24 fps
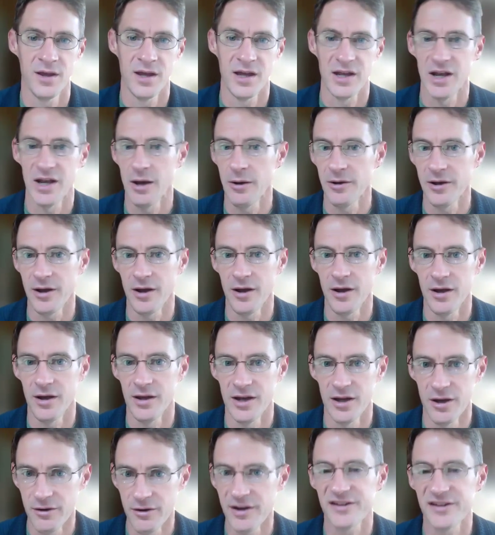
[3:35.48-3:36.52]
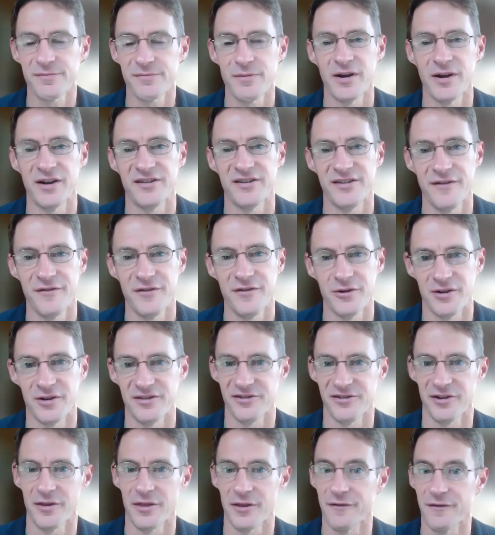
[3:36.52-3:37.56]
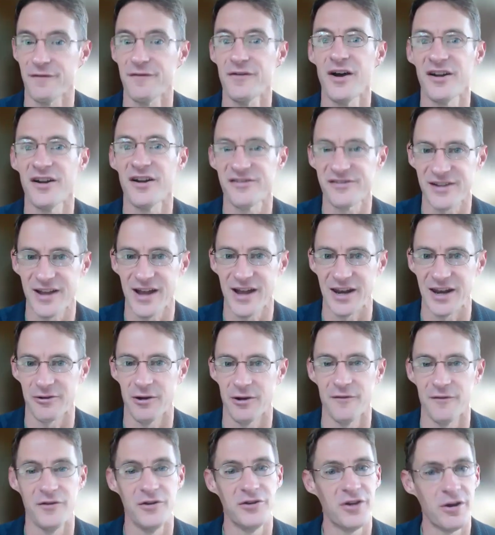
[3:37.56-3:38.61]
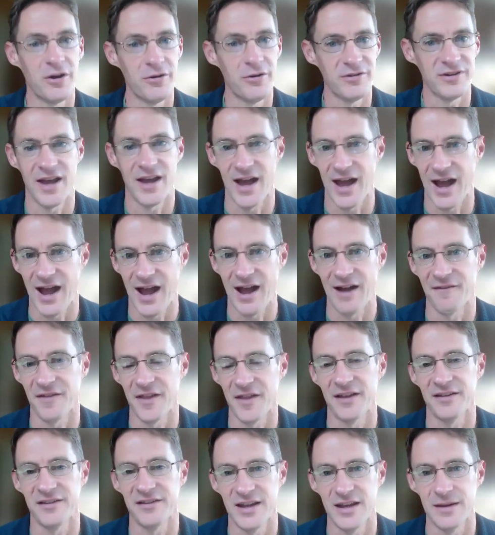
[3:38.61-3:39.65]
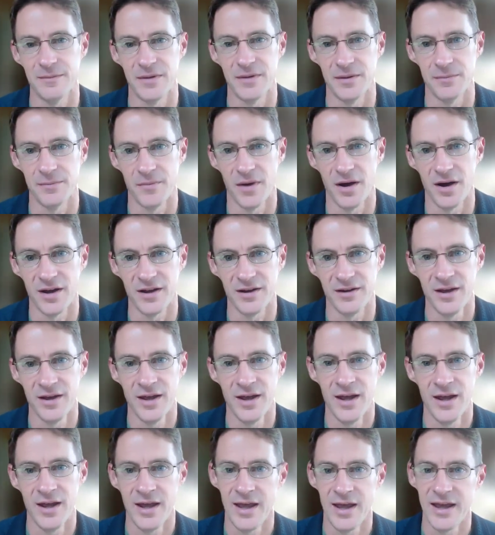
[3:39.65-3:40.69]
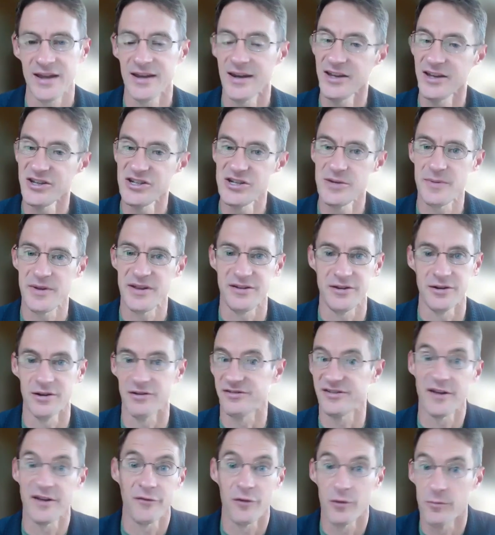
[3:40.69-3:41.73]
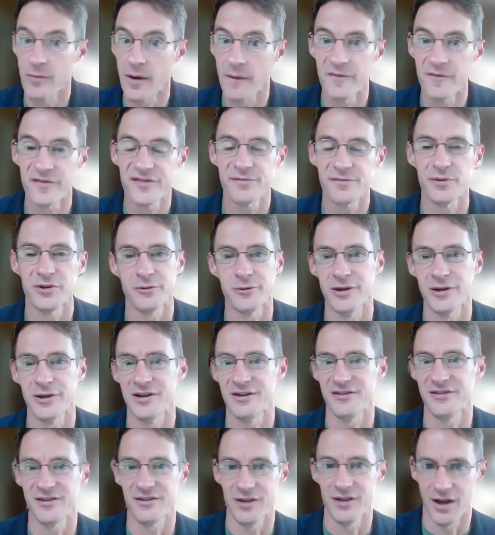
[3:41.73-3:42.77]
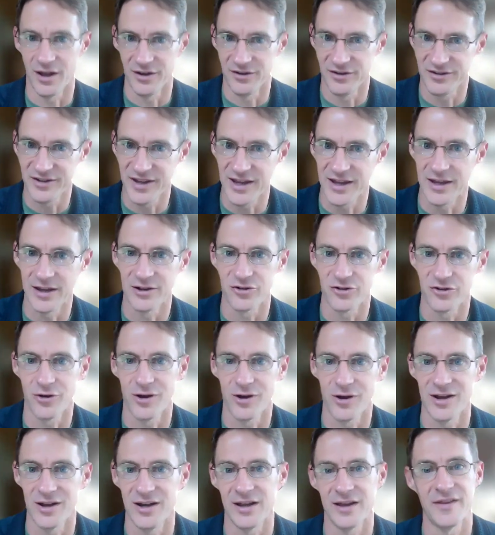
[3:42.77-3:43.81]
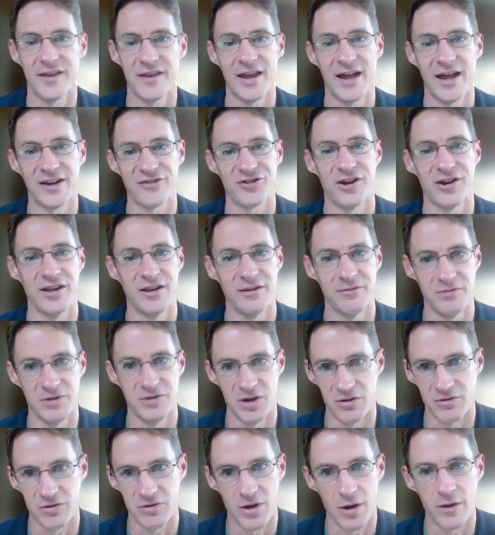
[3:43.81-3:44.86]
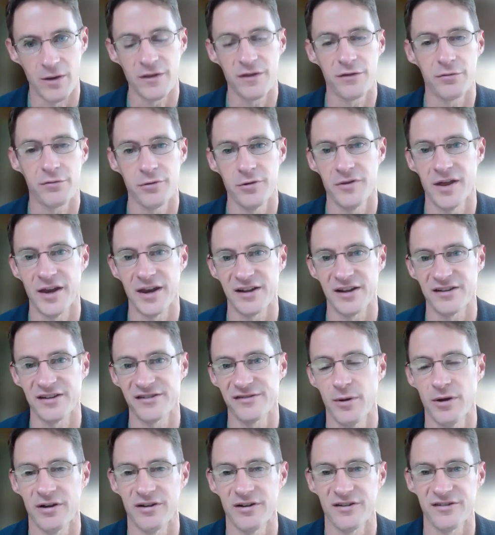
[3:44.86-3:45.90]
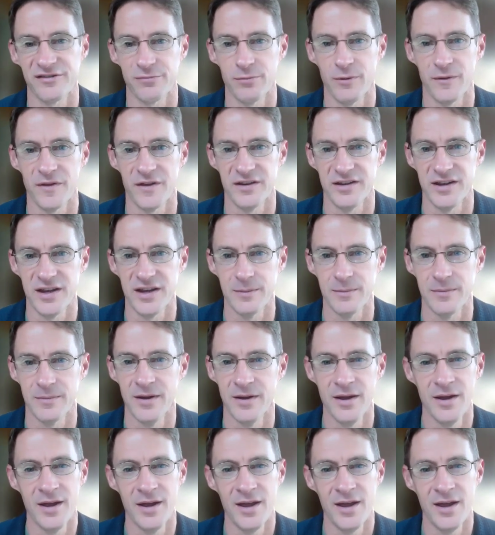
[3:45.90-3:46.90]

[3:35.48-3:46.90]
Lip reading: Now, in our experience, if you're in sort of the first category, if you don't yet have that team in mind, it can actually be several months between undertaking a training and then actually going through that experience with the team.